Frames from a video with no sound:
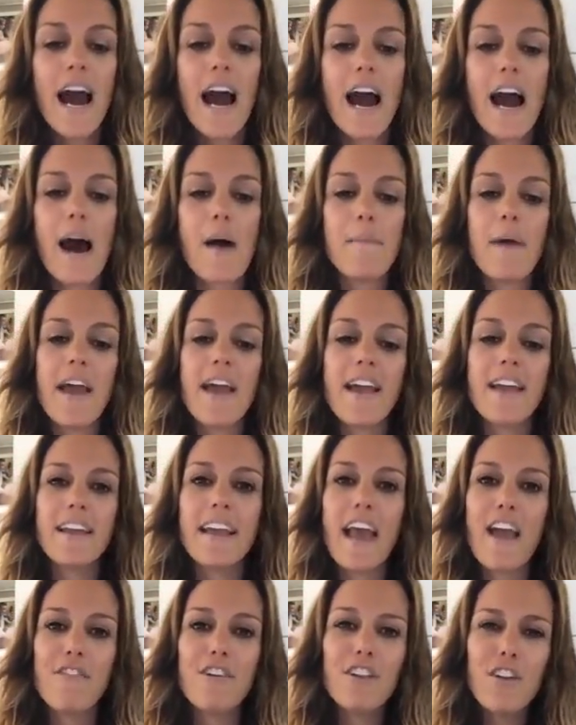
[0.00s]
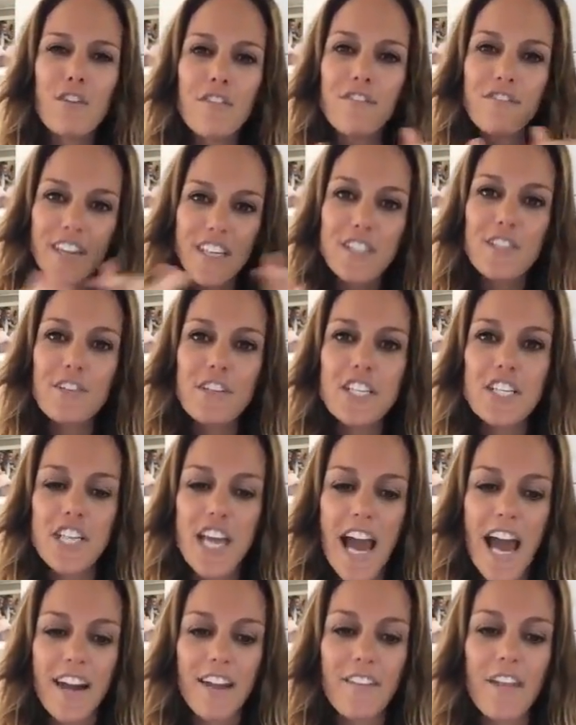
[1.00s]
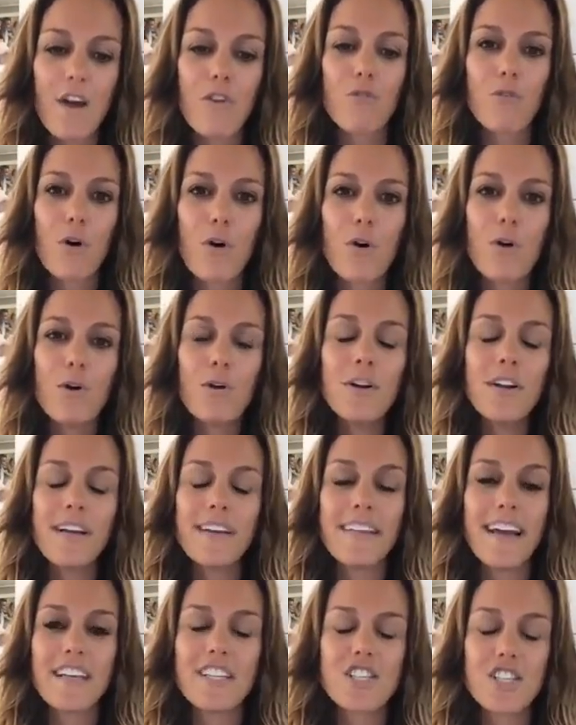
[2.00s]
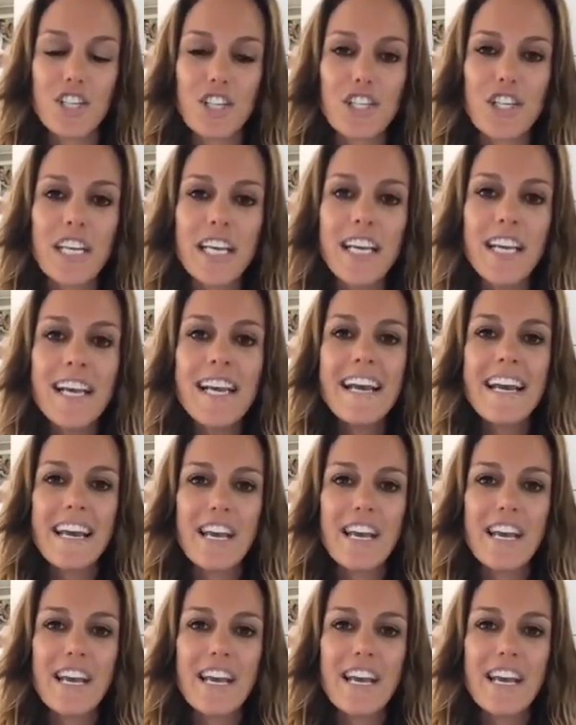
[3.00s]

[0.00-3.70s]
And every little victory she had on that road and that journey